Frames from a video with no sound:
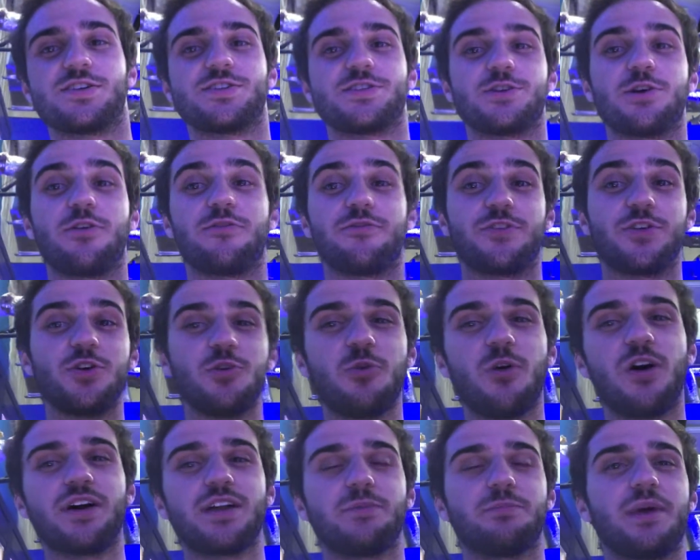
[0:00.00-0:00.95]
So if you
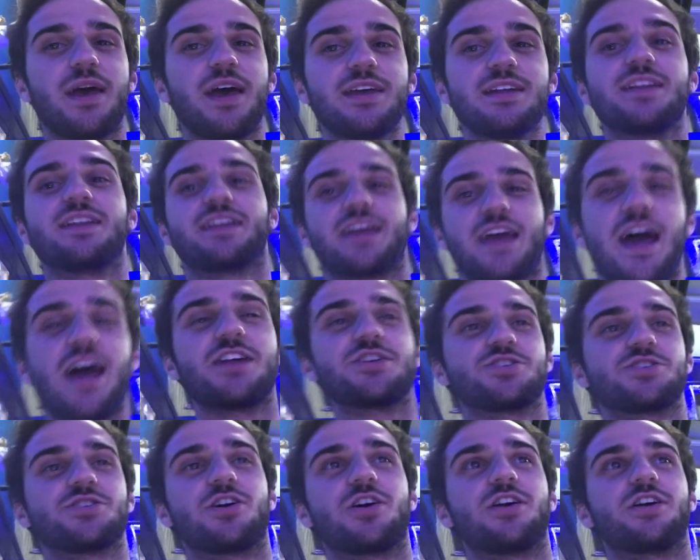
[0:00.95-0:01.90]
want a banded cat
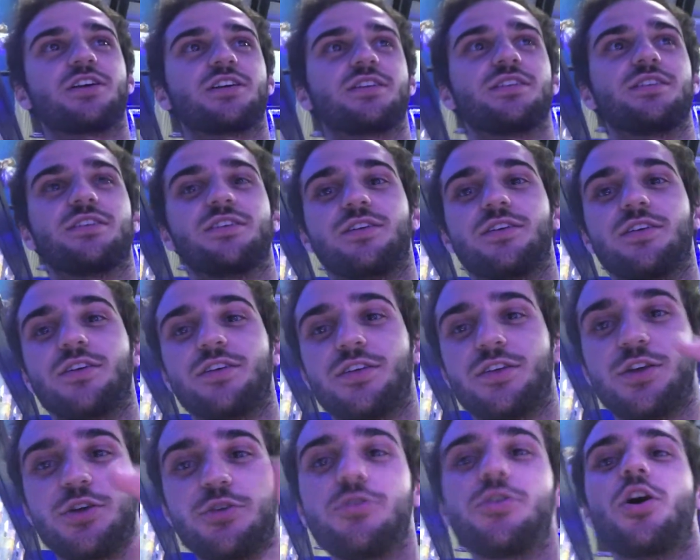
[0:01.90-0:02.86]
shark,
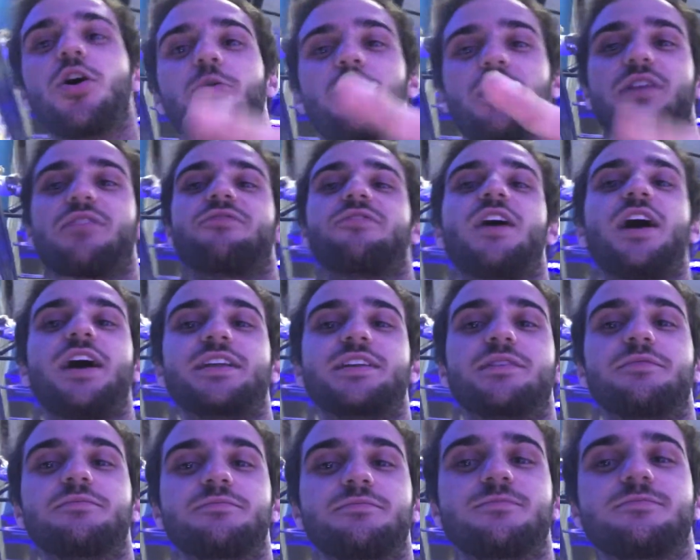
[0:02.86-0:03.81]
you know where to find
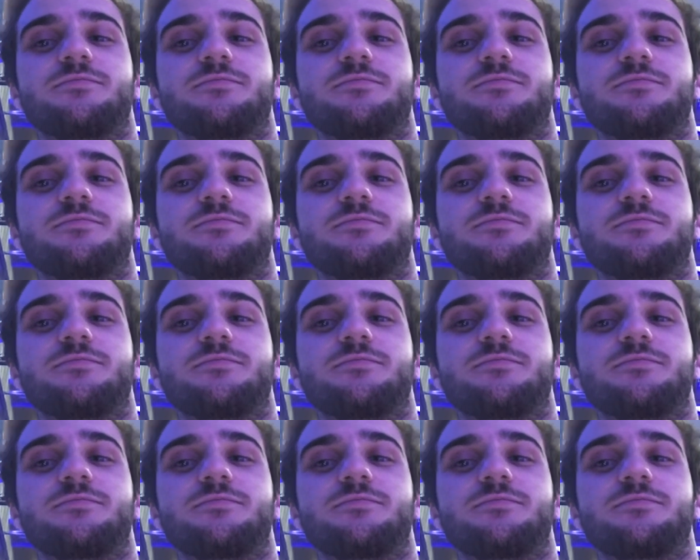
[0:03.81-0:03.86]
them.